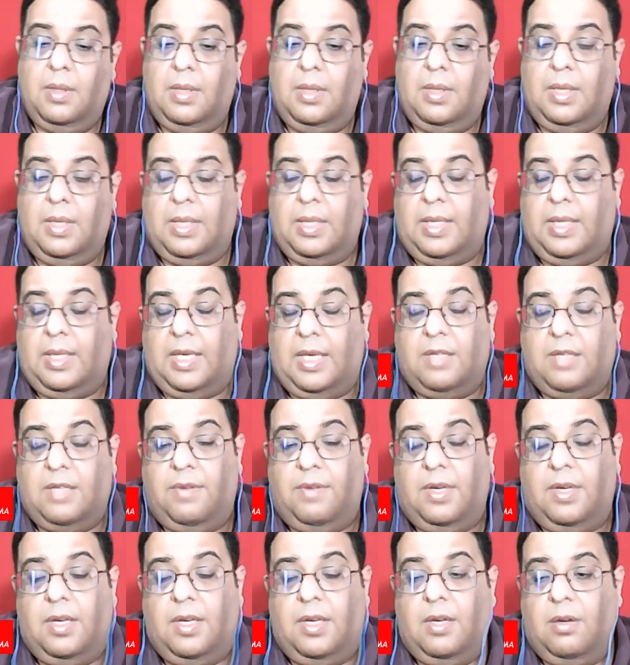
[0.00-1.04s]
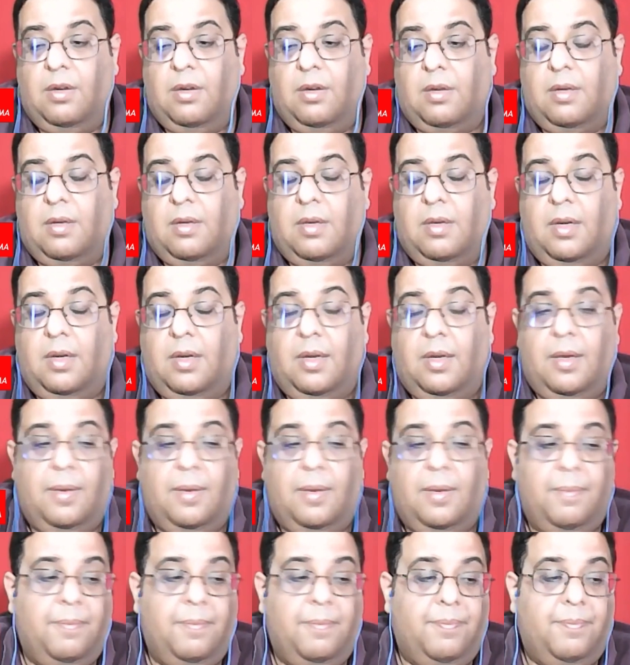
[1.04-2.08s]
Uh, thanks, uh, Valerie. Look,
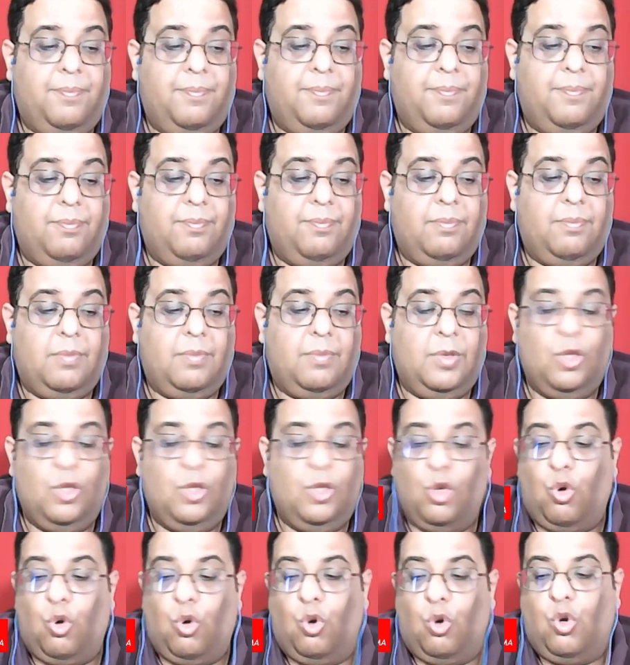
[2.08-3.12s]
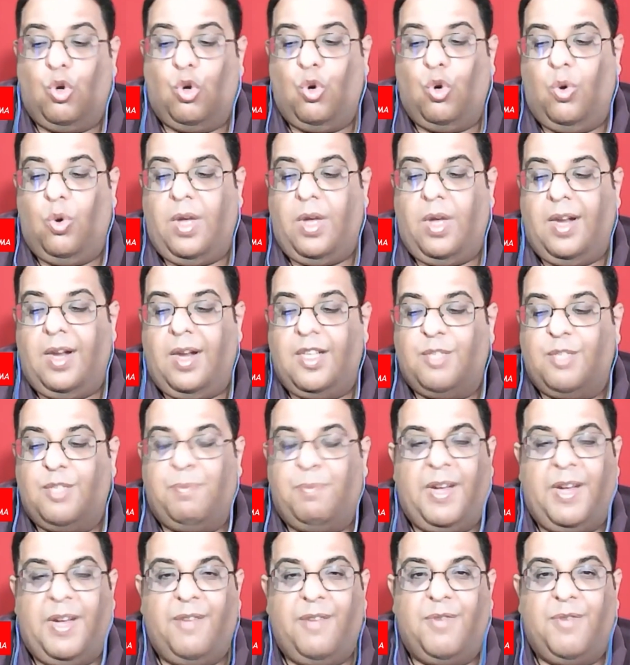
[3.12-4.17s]
um, the road to hell is
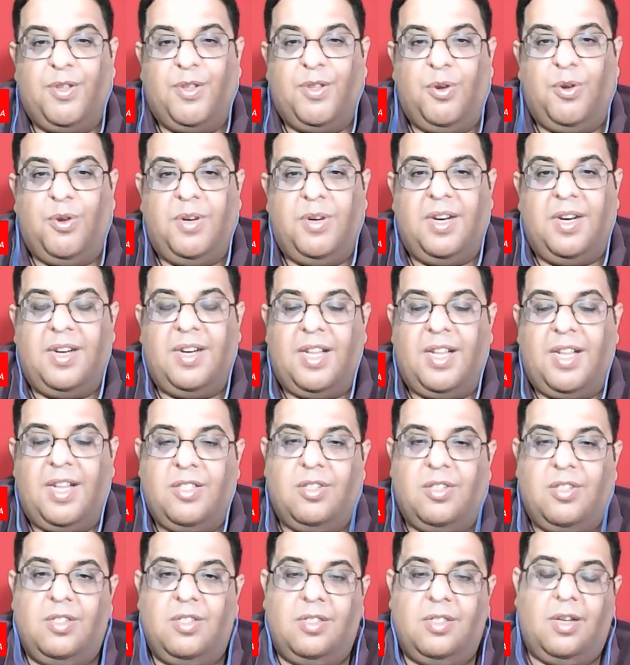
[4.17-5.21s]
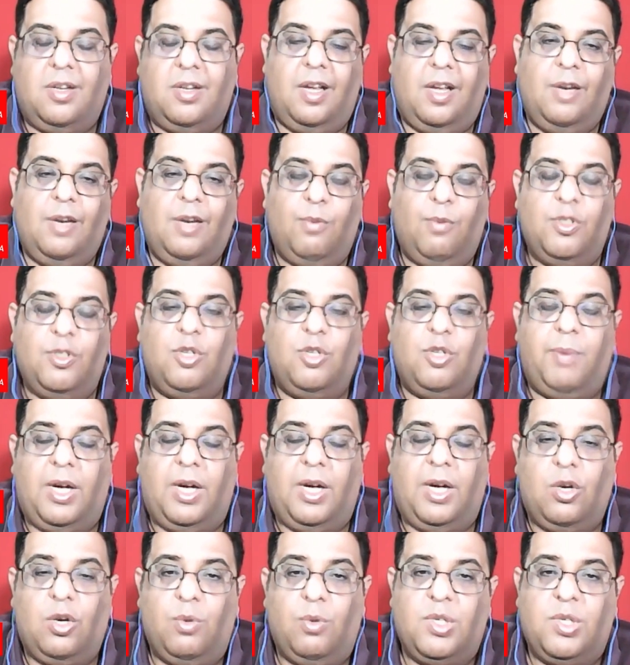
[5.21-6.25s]
paved with good intentions, right? What
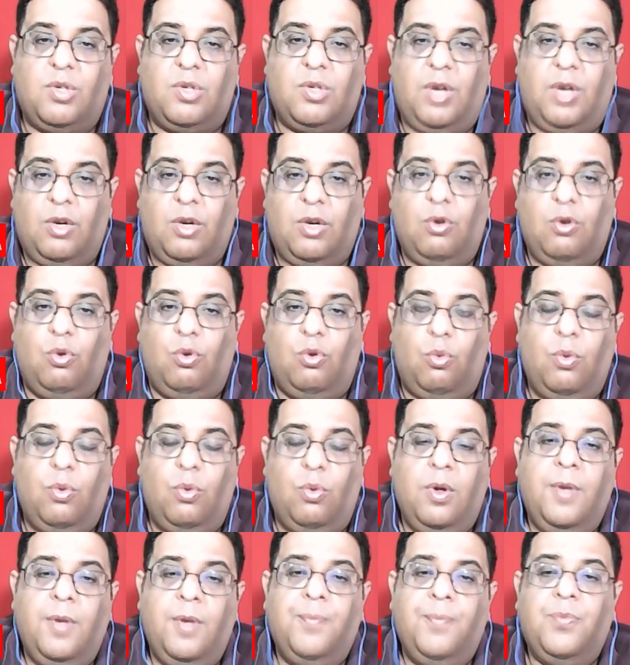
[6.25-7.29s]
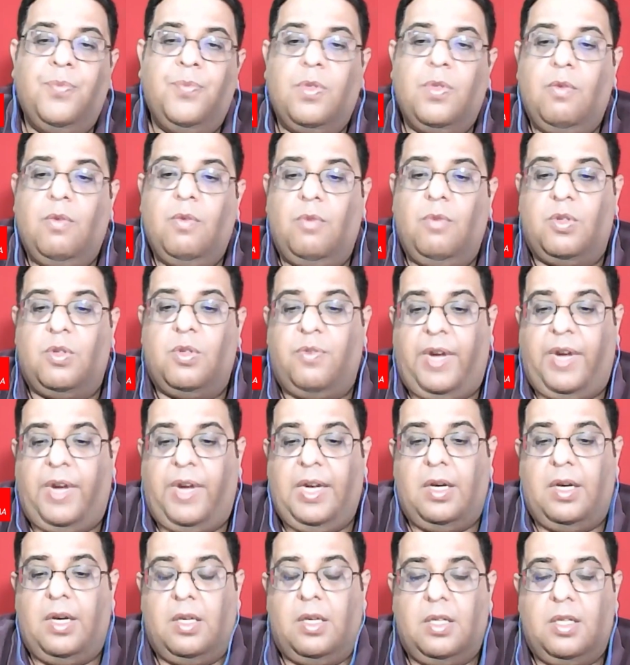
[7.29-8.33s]
Zomato was trying to do was
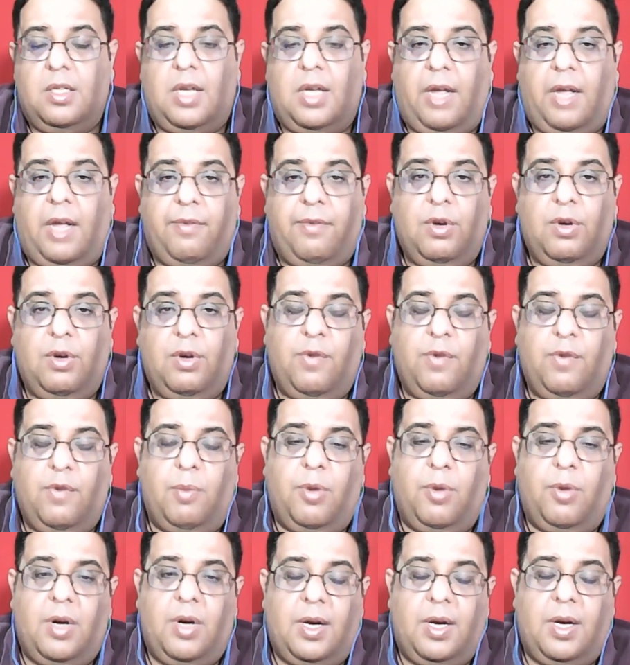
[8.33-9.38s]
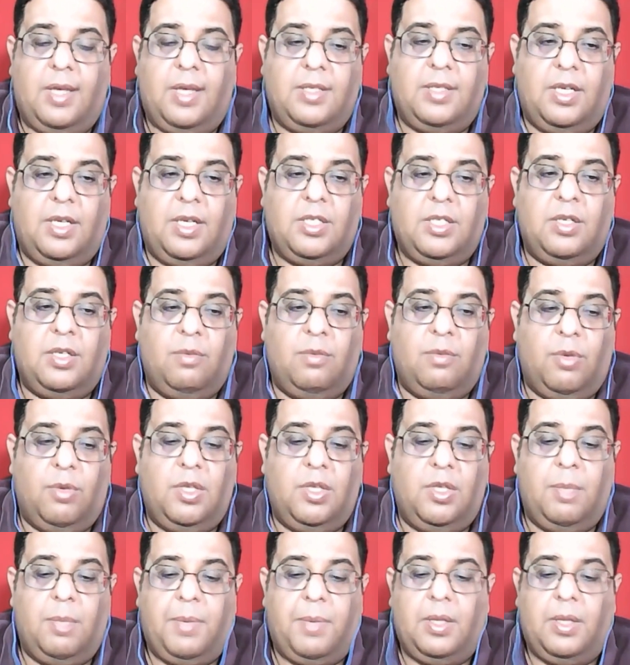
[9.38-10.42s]
find another avenue for monetization.
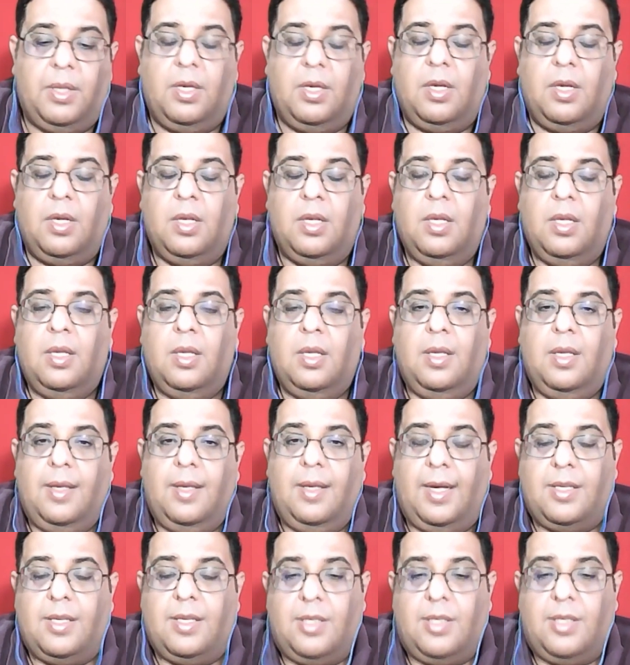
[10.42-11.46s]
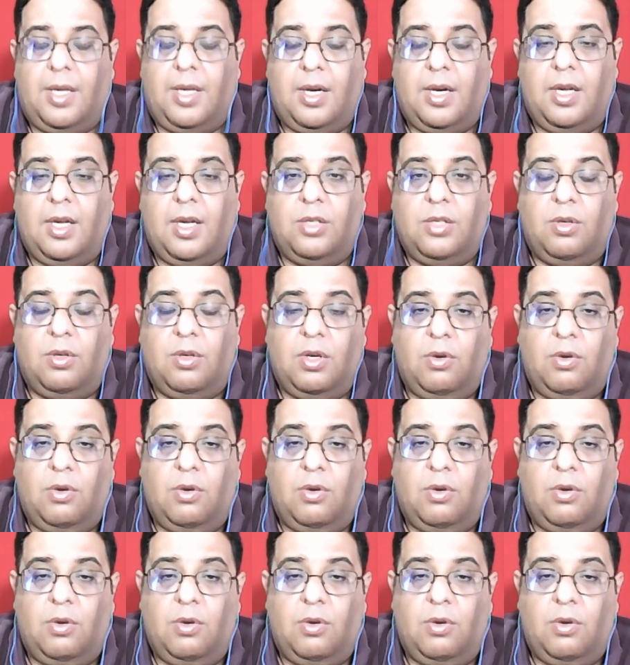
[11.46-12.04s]
What Deepinder had said in his